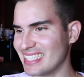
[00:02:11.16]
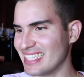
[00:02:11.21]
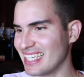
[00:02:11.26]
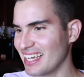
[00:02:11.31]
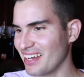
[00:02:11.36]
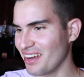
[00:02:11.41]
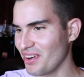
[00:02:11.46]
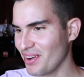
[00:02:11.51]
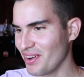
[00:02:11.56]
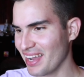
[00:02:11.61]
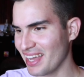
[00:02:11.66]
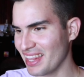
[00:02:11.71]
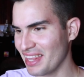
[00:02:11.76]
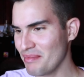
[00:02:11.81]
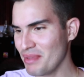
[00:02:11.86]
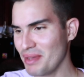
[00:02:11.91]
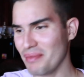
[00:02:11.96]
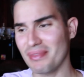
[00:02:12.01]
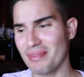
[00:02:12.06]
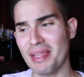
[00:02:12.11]
Okay,
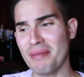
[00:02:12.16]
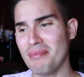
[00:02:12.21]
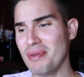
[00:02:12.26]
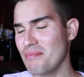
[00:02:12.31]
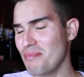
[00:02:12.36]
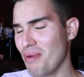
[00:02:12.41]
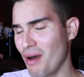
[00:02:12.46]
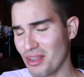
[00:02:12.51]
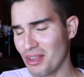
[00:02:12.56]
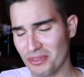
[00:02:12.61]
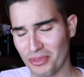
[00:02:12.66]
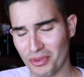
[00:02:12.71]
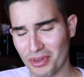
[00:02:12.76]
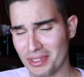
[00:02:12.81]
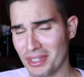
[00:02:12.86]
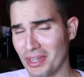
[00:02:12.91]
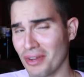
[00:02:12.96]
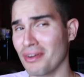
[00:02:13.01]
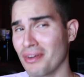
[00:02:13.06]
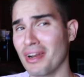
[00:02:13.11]
let me pause for a
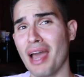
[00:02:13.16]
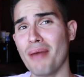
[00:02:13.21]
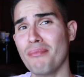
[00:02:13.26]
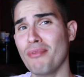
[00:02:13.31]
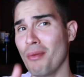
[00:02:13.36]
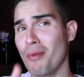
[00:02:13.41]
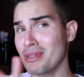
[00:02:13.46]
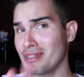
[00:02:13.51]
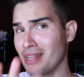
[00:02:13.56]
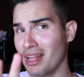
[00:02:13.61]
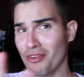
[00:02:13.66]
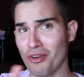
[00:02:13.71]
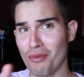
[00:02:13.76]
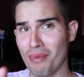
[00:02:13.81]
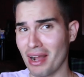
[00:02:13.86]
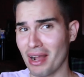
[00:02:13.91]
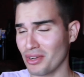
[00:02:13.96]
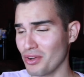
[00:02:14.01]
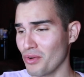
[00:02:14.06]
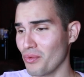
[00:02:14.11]
second. I promise I'll go
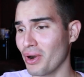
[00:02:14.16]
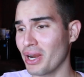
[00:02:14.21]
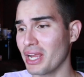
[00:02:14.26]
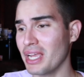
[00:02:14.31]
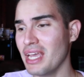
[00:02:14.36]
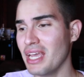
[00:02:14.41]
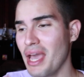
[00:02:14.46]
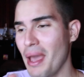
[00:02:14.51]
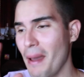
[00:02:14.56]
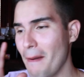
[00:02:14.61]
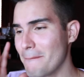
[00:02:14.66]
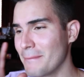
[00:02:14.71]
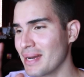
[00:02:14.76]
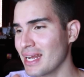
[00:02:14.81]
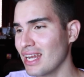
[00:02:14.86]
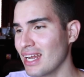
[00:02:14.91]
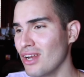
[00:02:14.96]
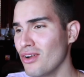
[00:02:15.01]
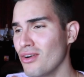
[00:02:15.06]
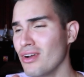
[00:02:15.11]
back, don't worry.
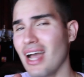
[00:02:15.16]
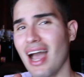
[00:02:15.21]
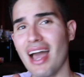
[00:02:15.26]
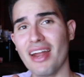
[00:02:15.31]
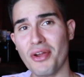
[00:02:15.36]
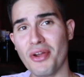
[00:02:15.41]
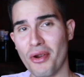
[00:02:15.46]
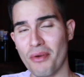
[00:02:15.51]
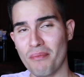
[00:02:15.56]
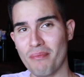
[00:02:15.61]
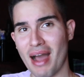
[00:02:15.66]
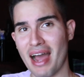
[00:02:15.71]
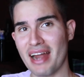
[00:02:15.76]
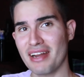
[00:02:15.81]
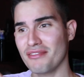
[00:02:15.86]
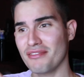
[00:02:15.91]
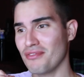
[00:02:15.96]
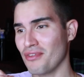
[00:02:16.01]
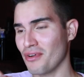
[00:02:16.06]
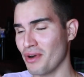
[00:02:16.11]
But look at her
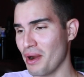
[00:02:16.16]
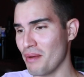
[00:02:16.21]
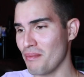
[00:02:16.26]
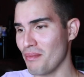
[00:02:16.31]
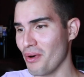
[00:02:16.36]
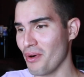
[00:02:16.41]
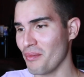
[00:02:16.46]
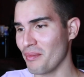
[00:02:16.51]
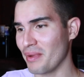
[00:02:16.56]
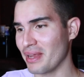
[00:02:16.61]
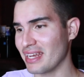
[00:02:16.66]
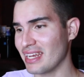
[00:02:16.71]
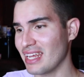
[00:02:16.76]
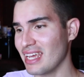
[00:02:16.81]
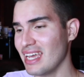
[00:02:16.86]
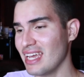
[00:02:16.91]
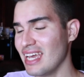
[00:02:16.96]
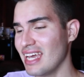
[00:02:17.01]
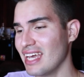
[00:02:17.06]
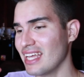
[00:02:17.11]
body for a
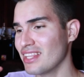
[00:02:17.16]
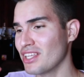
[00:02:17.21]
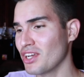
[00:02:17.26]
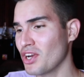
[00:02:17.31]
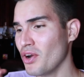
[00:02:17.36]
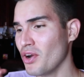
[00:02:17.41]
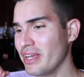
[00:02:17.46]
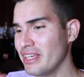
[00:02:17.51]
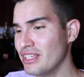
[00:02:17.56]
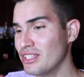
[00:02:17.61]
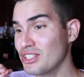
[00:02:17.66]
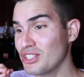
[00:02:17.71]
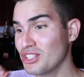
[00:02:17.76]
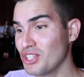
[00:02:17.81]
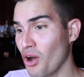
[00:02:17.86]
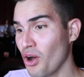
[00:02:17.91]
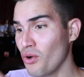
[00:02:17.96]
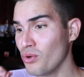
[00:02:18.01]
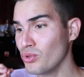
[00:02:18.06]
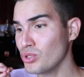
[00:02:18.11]
moment. The girl is
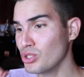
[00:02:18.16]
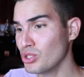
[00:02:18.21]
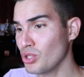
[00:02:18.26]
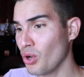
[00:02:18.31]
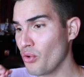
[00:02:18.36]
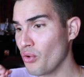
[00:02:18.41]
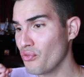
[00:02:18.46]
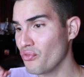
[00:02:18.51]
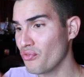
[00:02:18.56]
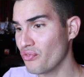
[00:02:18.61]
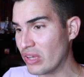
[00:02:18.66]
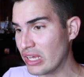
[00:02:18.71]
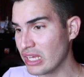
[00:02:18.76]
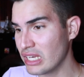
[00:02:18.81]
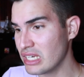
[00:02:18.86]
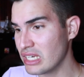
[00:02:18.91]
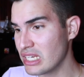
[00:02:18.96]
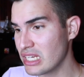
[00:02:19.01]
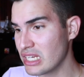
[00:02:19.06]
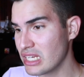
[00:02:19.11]
so, so
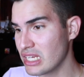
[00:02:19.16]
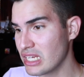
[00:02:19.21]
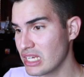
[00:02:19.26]
fit.